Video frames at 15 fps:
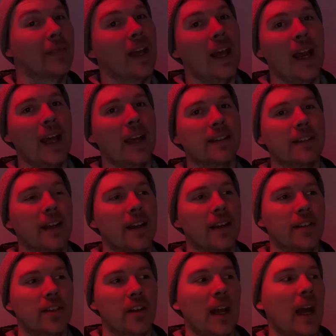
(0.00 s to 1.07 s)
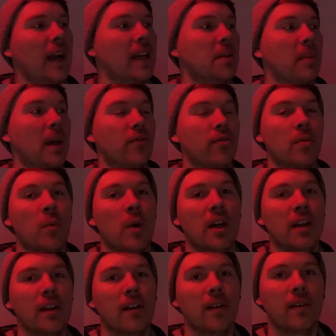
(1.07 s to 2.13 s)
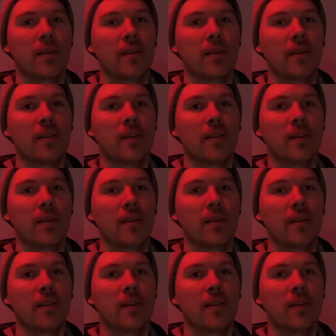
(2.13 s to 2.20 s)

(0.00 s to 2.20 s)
Alexa, turn Hallie's bedroom white.